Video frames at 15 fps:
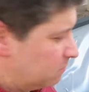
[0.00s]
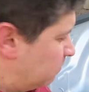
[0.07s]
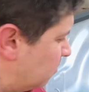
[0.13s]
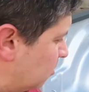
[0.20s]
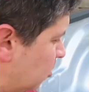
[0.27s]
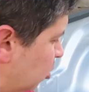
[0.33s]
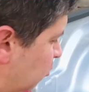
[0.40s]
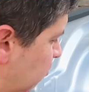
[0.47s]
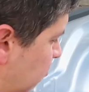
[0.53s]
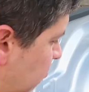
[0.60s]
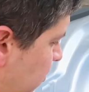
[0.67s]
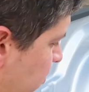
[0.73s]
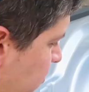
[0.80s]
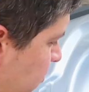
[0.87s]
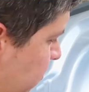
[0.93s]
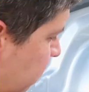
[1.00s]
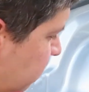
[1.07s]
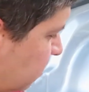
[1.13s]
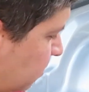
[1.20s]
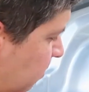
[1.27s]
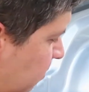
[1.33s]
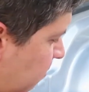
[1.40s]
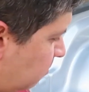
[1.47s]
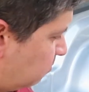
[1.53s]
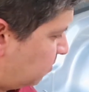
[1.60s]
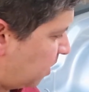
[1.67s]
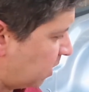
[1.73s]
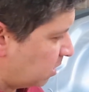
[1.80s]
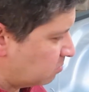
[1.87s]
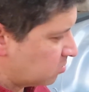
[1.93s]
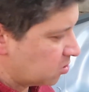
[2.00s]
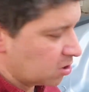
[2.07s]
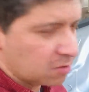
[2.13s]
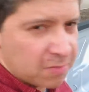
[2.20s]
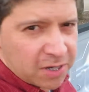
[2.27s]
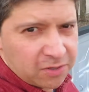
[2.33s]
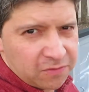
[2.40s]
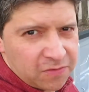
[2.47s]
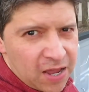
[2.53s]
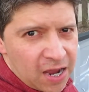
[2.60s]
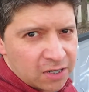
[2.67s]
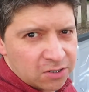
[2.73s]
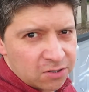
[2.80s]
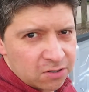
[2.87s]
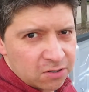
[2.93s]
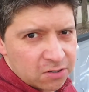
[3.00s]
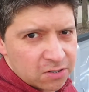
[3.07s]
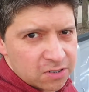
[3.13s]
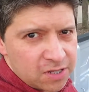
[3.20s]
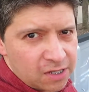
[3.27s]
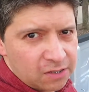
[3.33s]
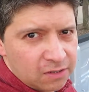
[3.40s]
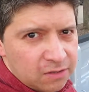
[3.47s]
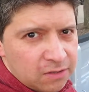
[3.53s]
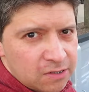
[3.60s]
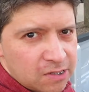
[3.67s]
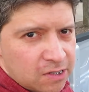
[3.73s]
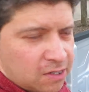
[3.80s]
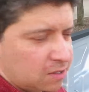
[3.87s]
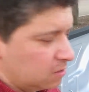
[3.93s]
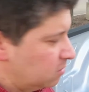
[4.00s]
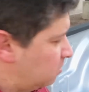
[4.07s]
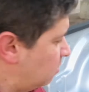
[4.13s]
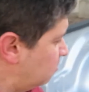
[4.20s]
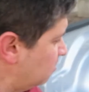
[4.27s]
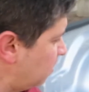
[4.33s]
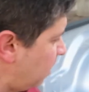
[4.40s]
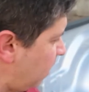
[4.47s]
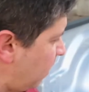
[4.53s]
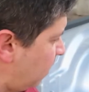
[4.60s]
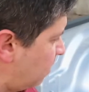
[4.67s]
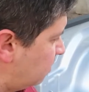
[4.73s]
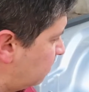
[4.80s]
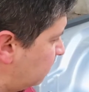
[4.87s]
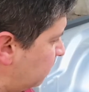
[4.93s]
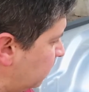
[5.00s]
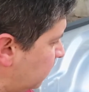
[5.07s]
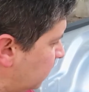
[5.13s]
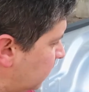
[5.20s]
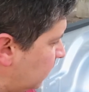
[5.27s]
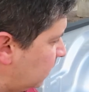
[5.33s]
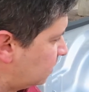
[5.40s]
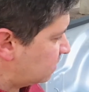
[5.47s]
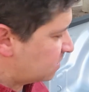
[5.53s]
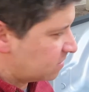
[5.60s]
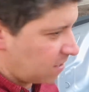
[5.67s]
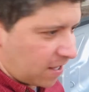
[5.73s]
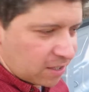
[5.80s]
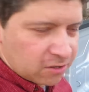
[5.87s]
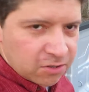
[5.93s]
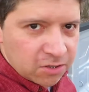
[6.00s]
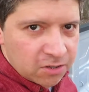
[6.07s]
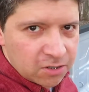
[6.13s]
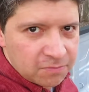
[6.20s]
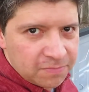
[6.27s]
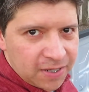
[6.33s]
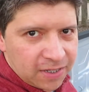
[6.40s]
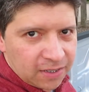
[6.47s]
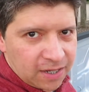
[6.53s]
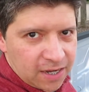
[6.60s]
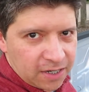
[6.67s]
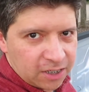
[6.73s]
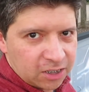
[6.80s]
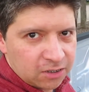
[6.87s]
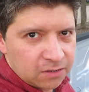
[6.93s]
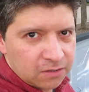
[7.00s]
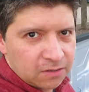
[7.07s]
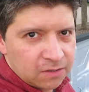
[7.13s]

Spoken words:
For most pickup truck manufacturers that don't have a standard bed liner,